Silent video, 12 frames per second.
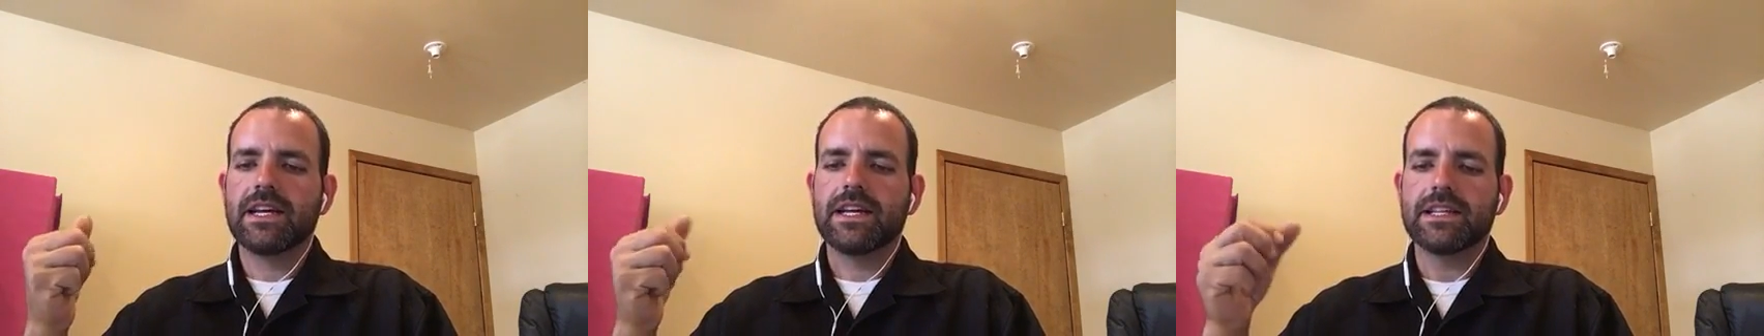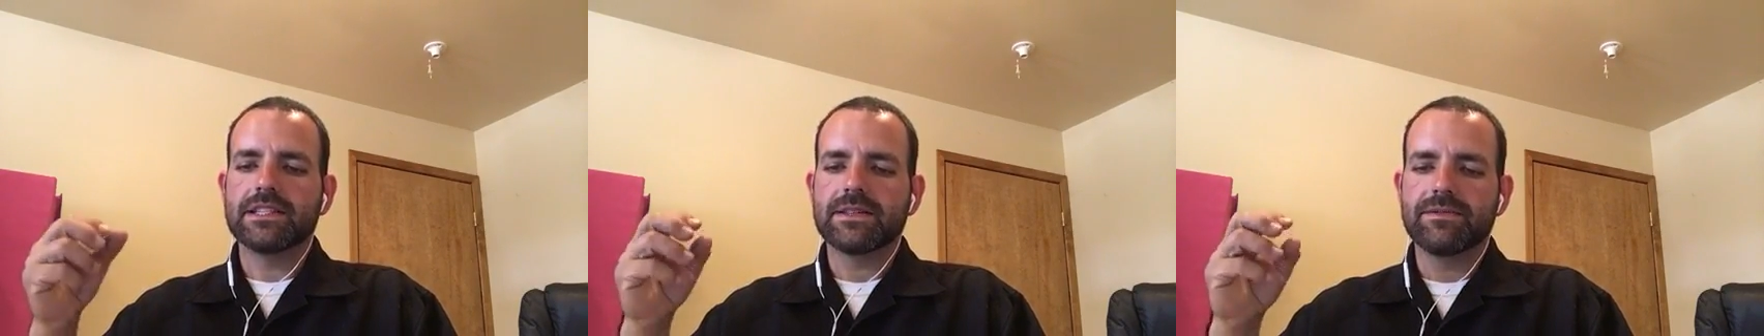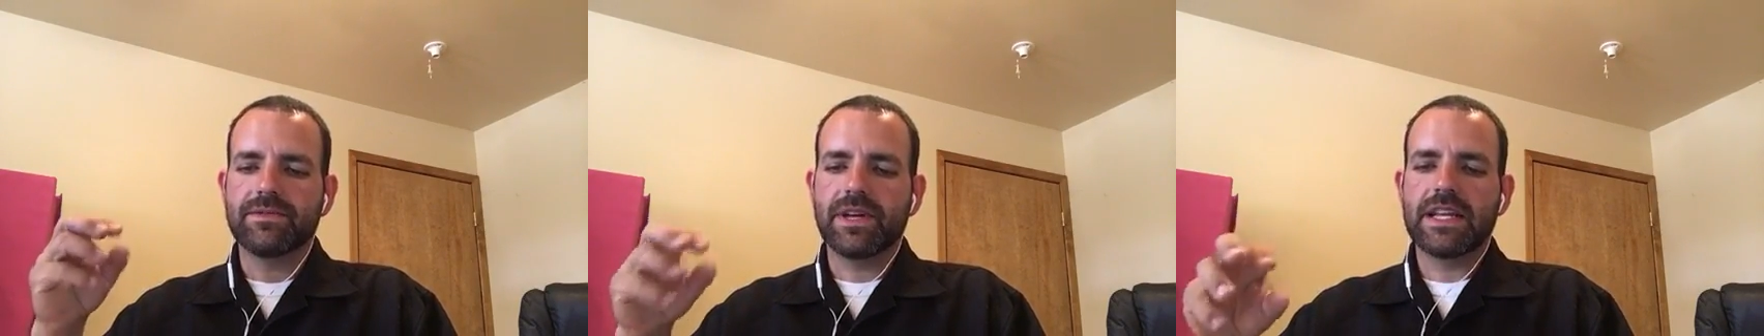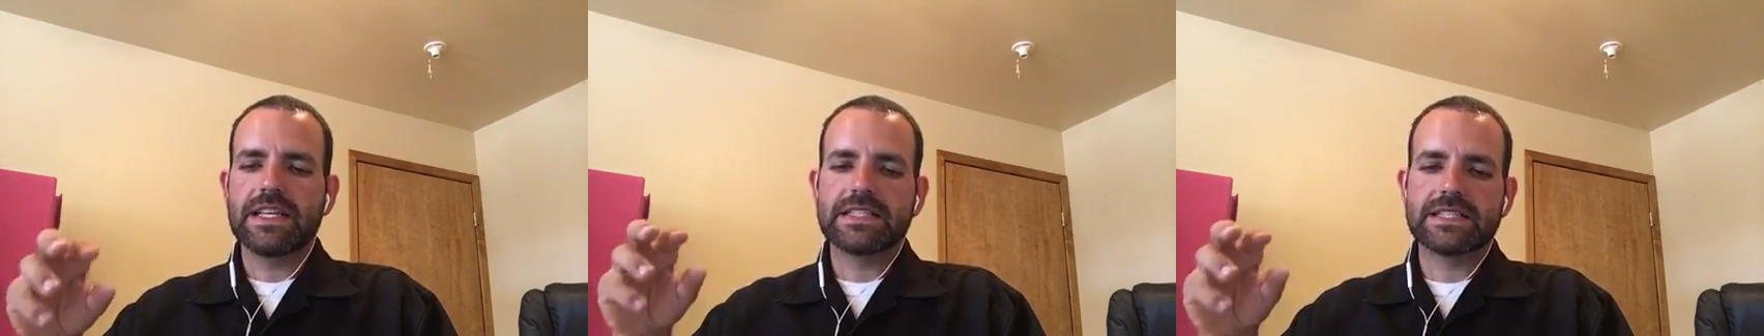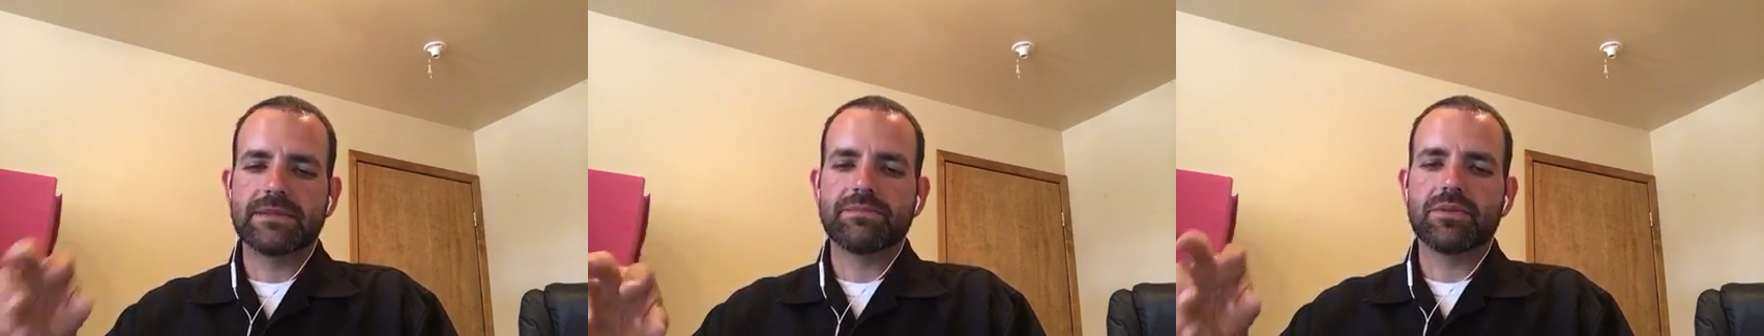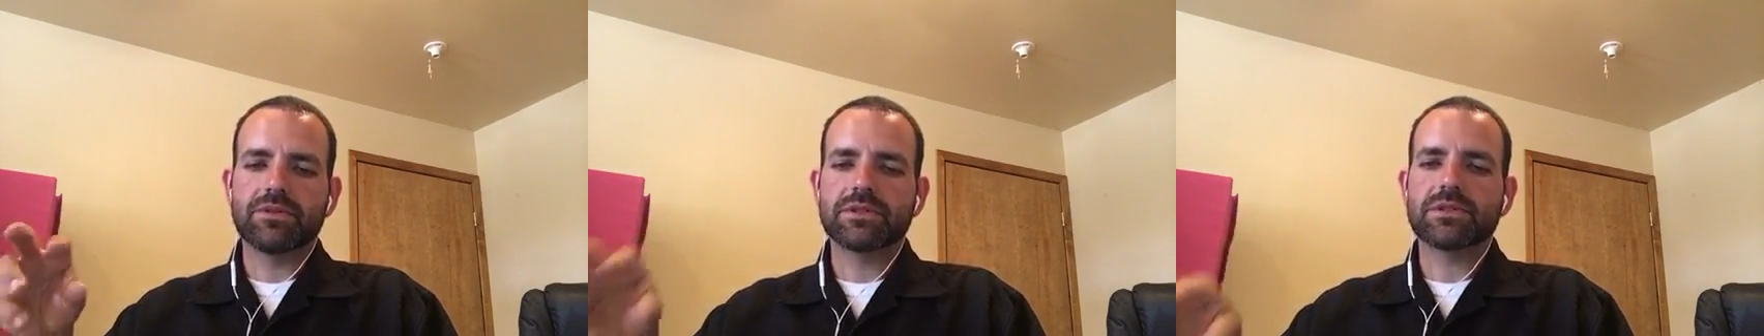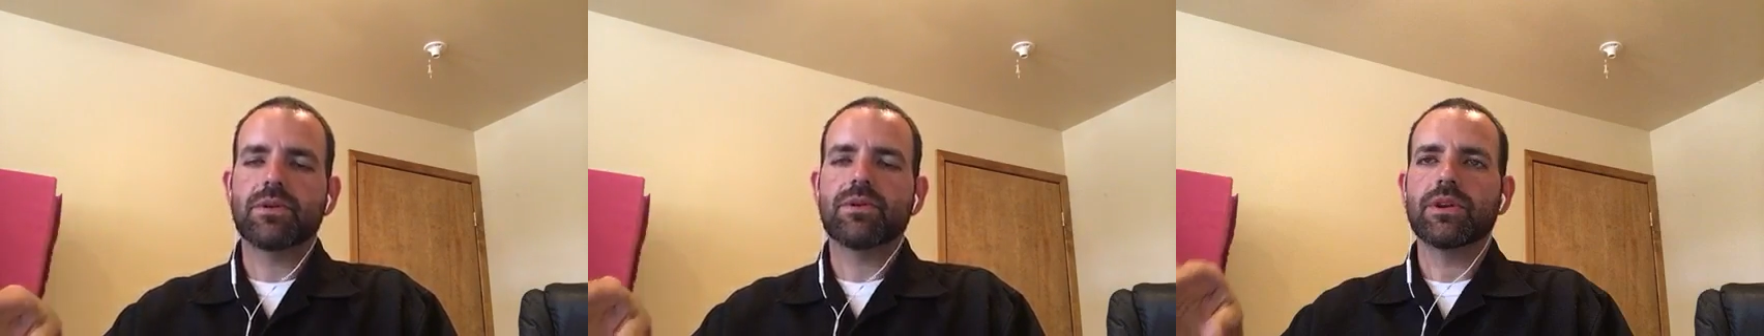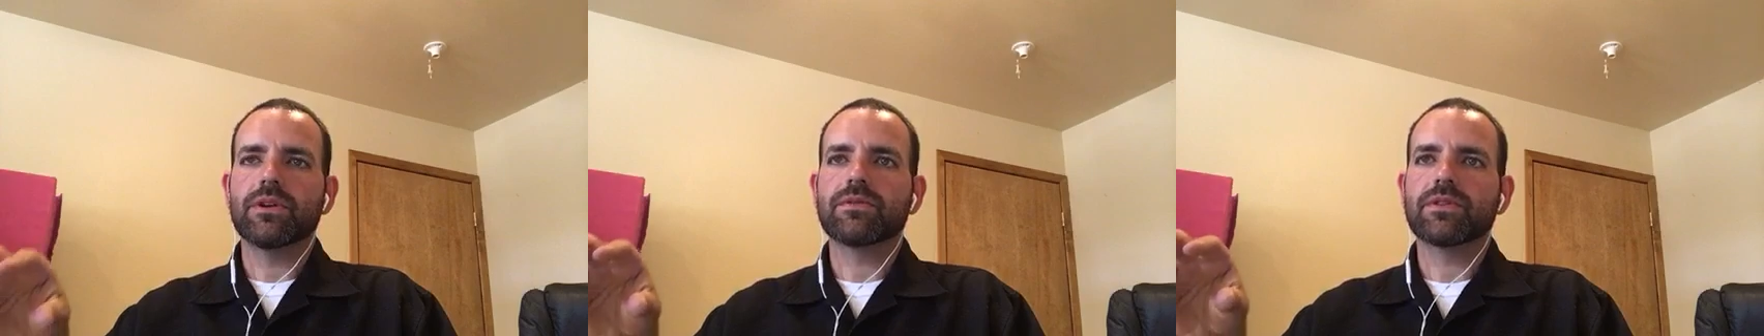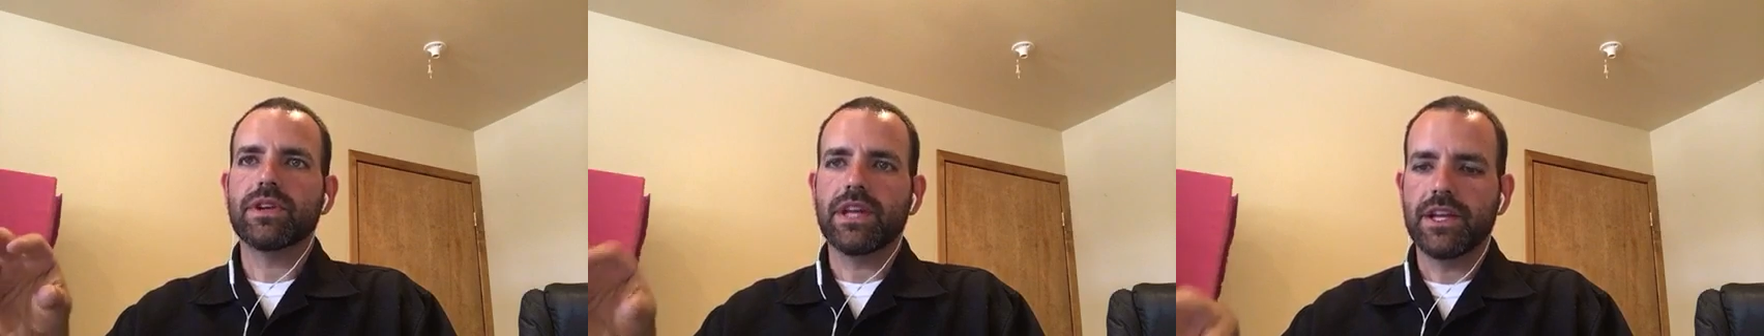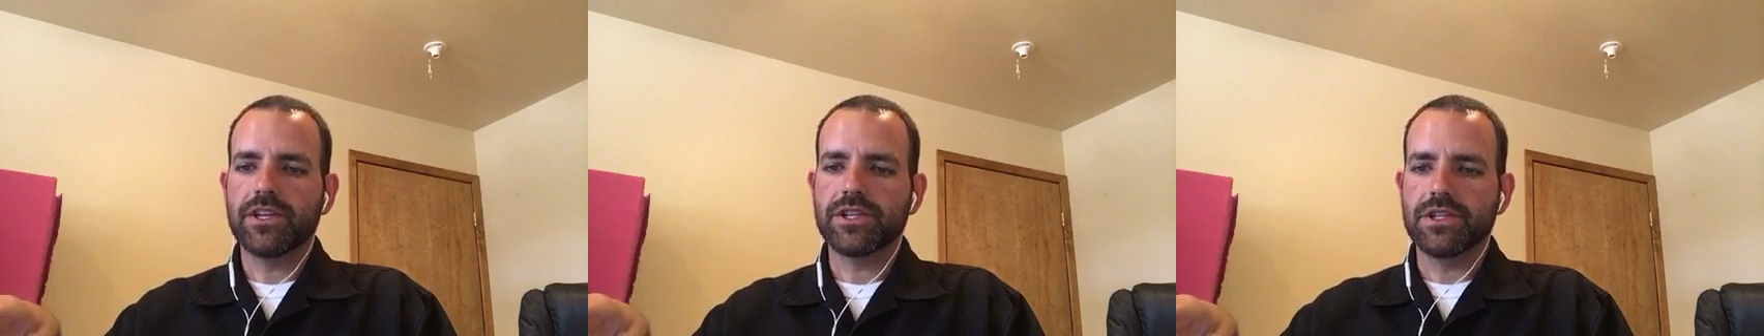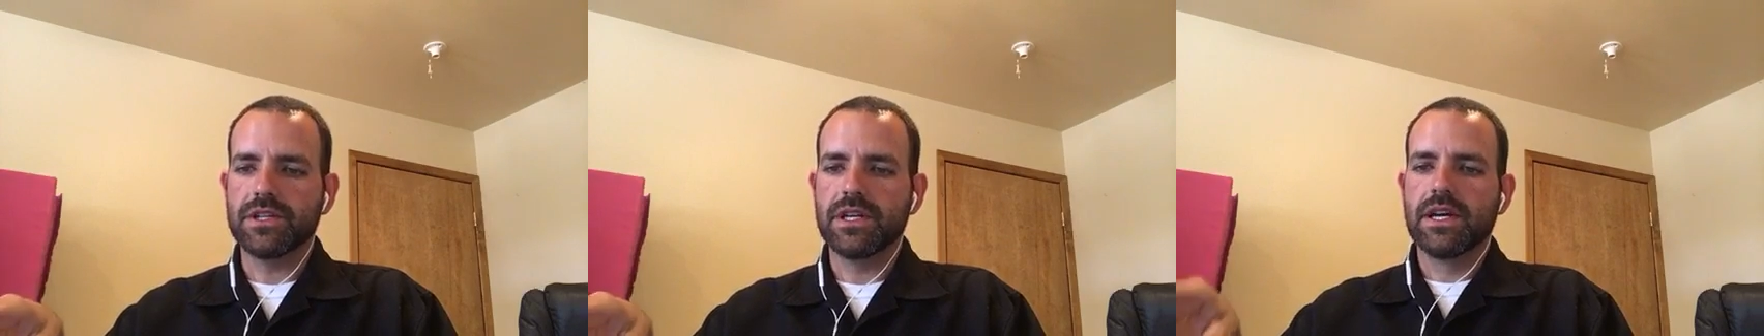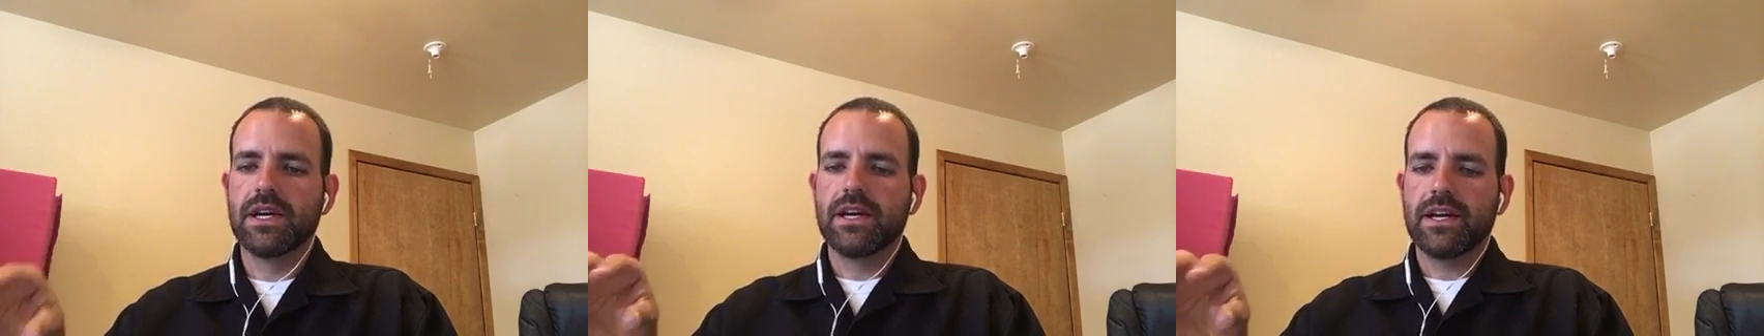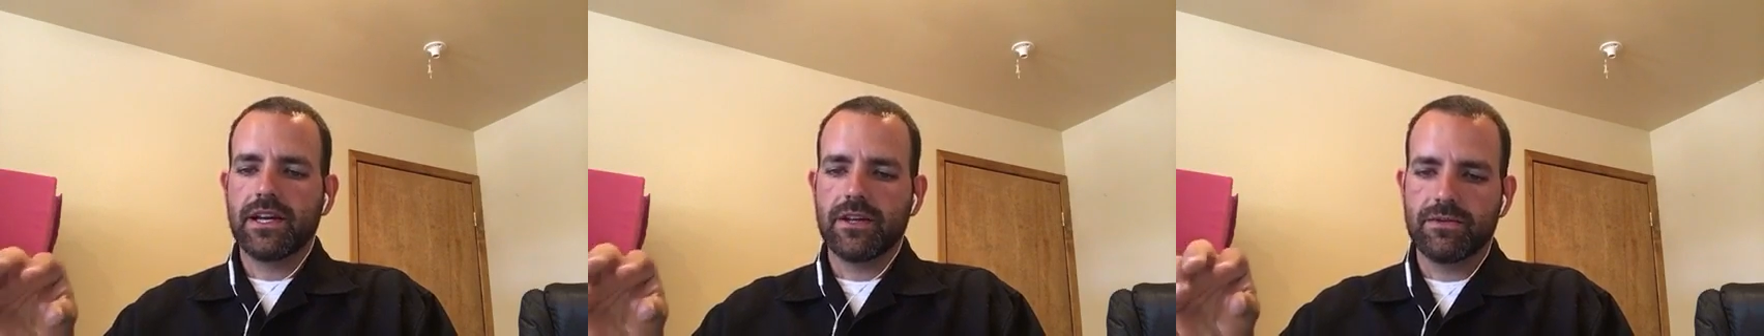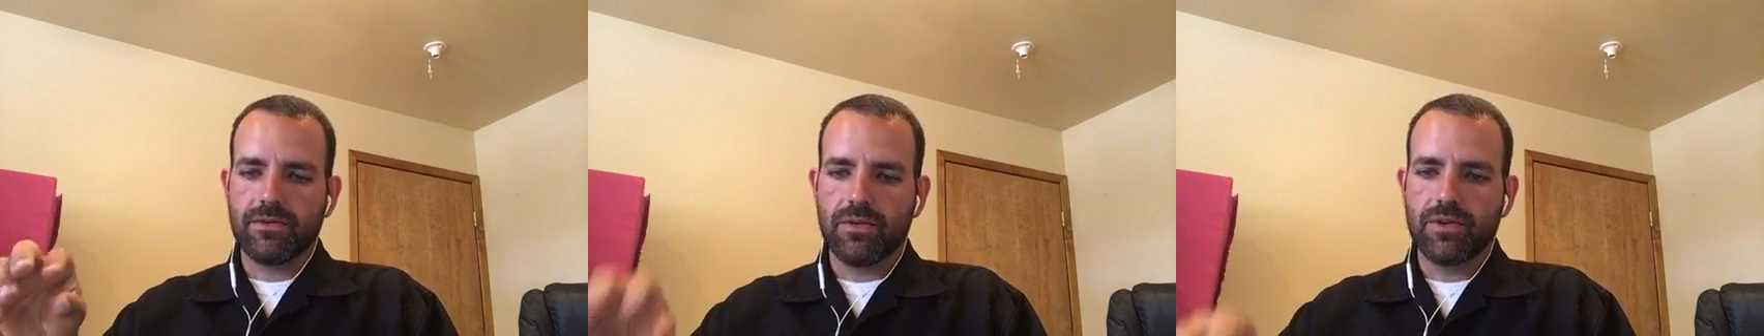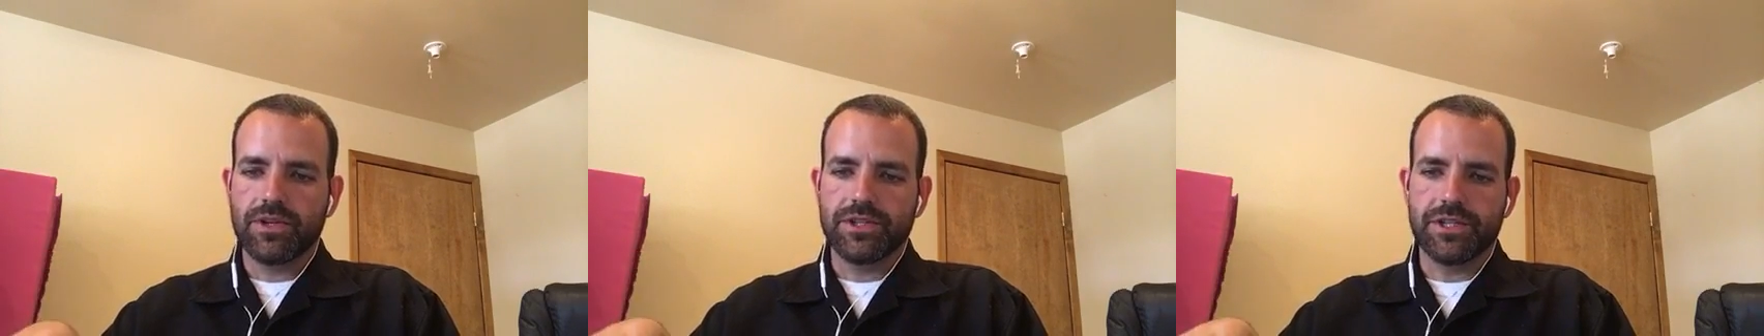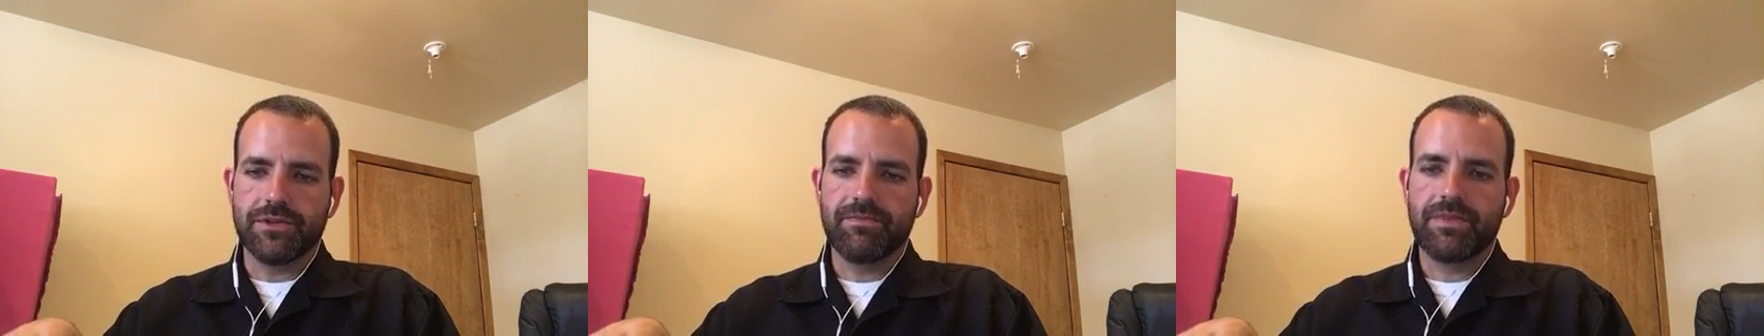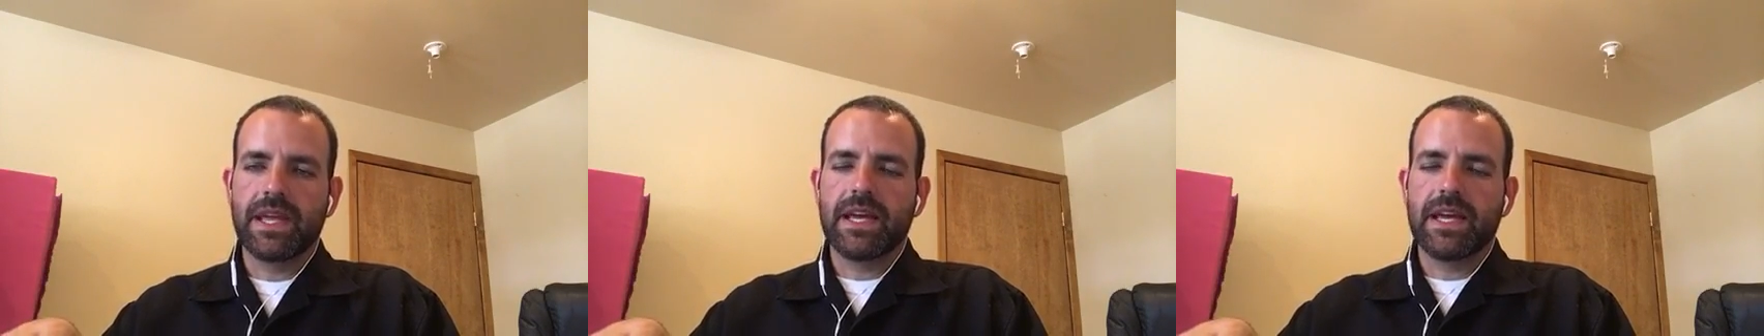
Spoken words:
It is a very simple story of creation and of origin.